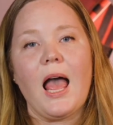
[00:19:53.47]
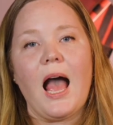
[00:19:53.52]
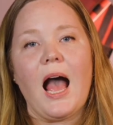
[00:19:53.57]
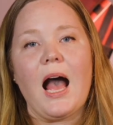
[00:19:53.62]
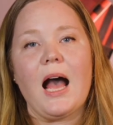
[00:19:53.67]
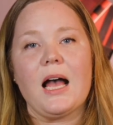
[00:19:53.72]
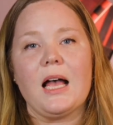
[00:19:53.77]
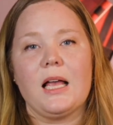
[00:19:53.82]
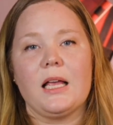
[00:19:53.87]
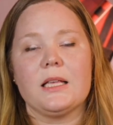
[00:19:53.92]

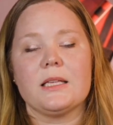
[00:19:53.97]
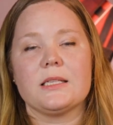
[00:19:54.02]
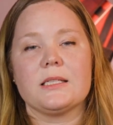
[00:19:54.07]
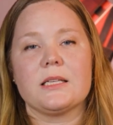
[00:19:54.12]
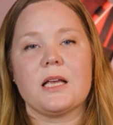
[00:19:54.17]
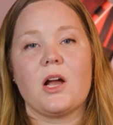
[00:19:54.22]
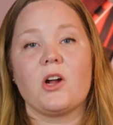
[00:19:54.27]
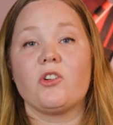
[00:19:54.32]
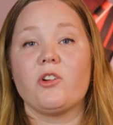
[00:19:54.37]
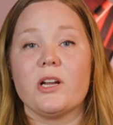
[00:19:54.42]
as
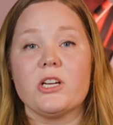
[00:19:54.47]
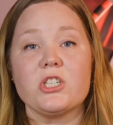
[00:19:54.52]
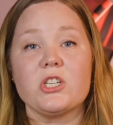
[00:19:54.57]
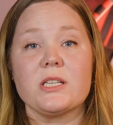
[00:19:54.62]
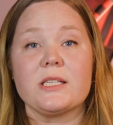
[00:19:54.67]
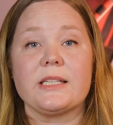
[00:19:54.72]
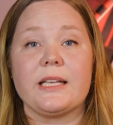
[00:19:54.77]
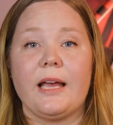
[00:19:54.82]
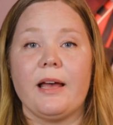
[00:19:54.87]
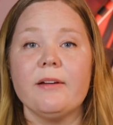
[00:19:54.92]
a
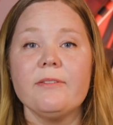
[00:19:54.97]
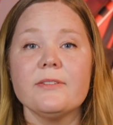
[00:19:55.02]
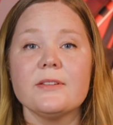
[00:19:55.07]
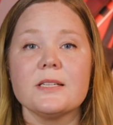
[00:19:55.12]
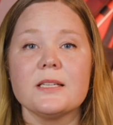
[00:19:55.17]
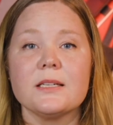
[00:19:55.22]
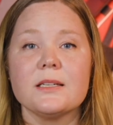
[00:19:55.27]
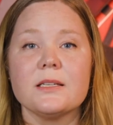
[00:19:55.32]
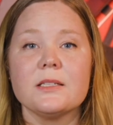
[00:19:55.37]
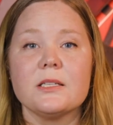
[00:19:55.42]
gracious
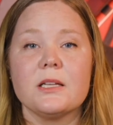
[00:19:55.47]
gift